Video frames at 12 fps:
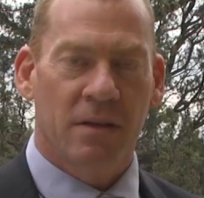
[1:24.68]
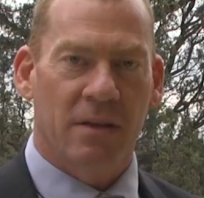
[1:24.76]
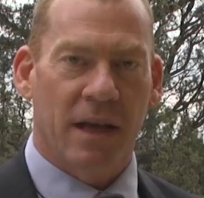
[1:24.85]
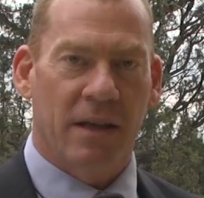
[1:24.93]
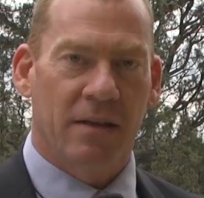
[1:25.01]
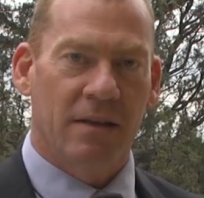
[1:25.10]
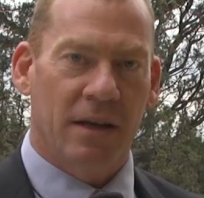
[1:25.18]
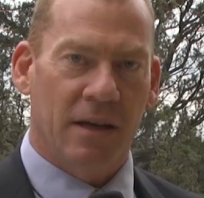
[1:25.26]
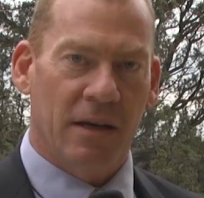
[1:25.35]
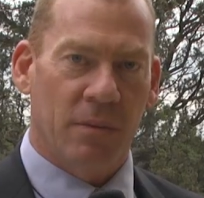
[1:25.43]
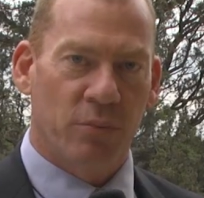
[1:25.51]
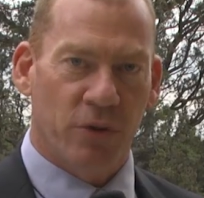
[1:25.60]
that
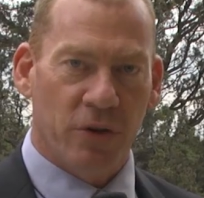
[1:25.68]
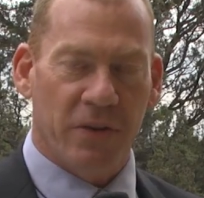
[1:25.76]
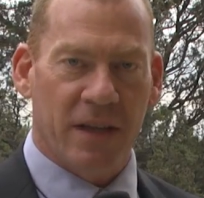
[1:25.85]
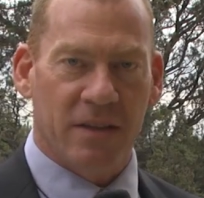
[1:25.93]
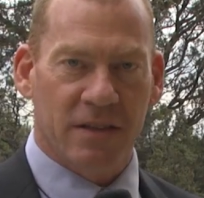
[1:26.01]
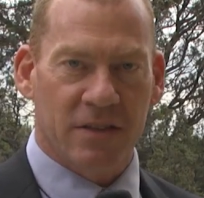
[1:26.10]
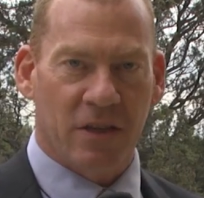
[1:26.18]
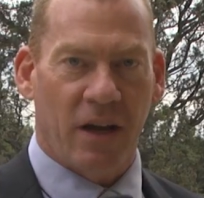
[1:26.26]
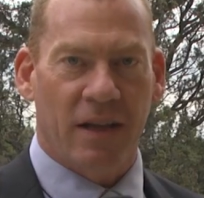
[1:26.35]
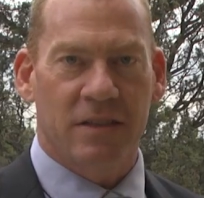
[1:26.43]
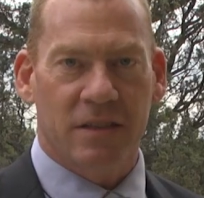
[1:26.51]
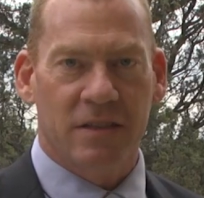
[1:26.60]
are proving the
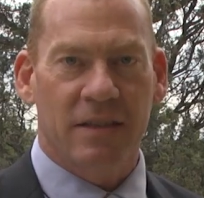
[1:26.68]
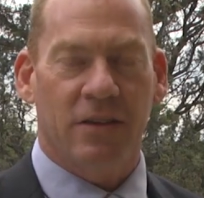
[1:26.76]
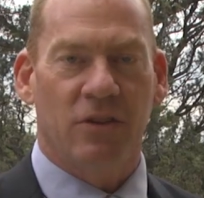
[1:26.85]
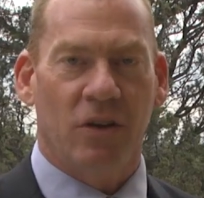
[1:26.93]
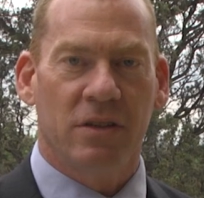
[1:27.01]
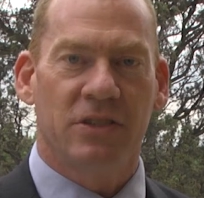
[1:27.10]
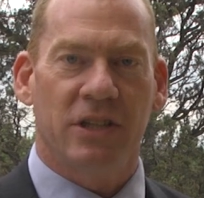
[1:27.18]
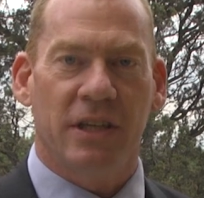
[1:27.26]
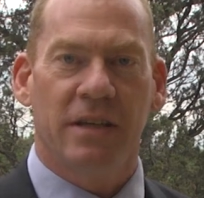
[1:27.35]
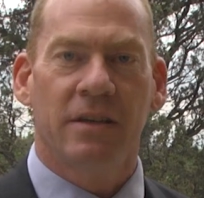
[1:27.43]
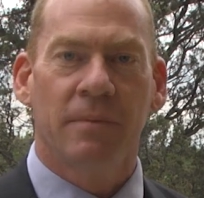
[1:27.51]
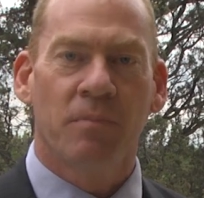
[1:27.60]
science and
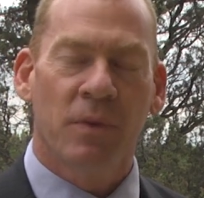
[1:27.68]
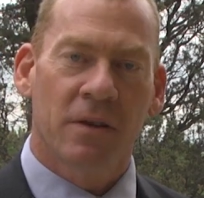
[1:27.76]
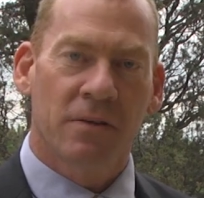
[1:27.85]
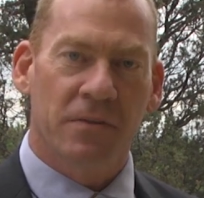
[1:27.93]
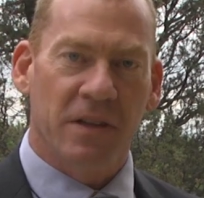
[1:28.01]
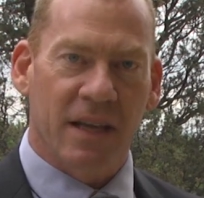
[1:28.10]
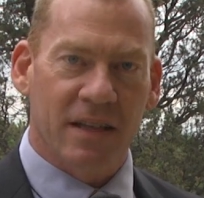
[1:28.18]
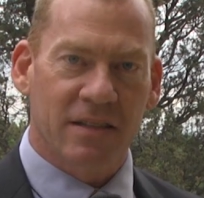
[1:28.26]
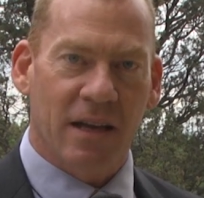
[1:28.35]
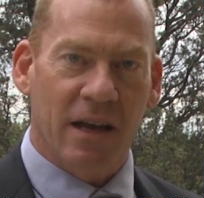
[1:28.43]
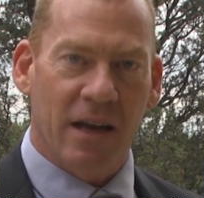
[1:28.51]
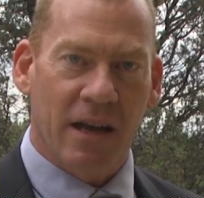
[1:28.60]
technology for the
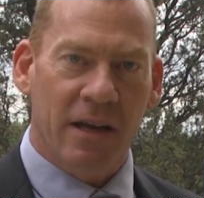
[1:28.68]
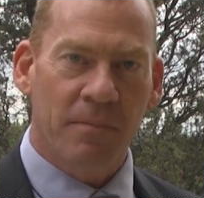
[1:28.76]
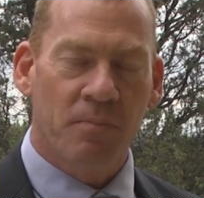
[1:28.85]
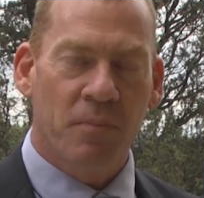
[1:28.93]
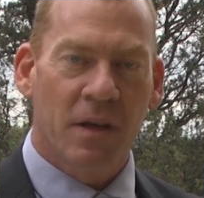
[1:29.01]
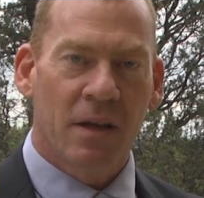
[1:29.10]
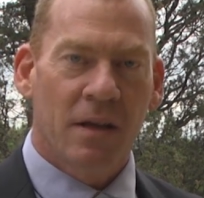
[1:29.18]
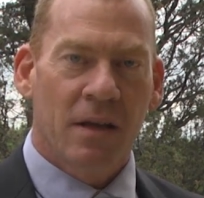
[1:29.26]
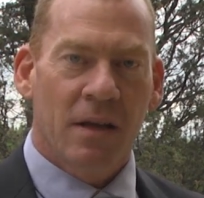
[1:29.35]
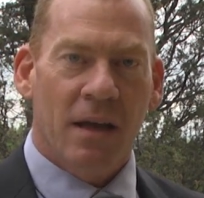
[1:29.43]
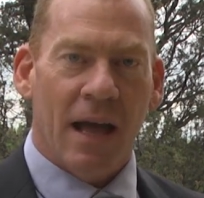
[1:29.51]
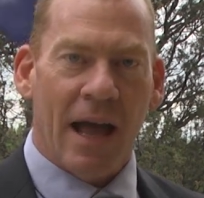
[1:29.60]
SKA.
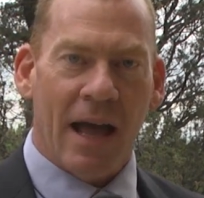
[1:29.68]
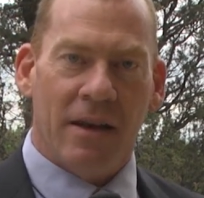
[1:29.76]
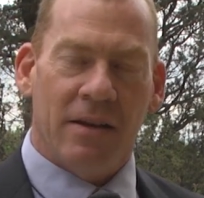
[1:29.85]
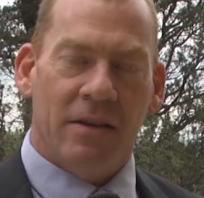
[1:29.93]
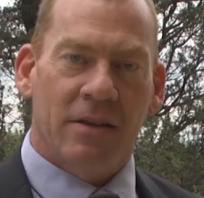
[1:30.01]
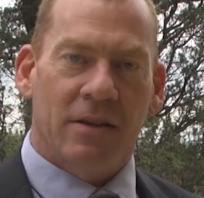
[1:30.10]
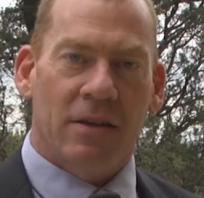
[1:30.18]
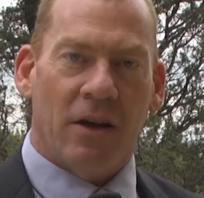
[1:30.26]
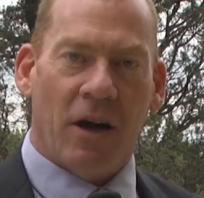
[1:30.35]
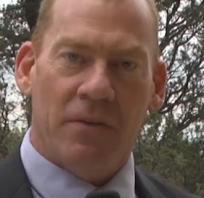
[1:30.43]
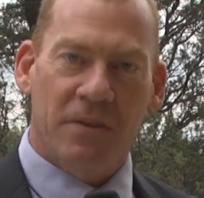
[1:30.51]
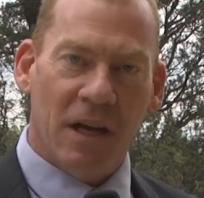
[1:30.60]
And I've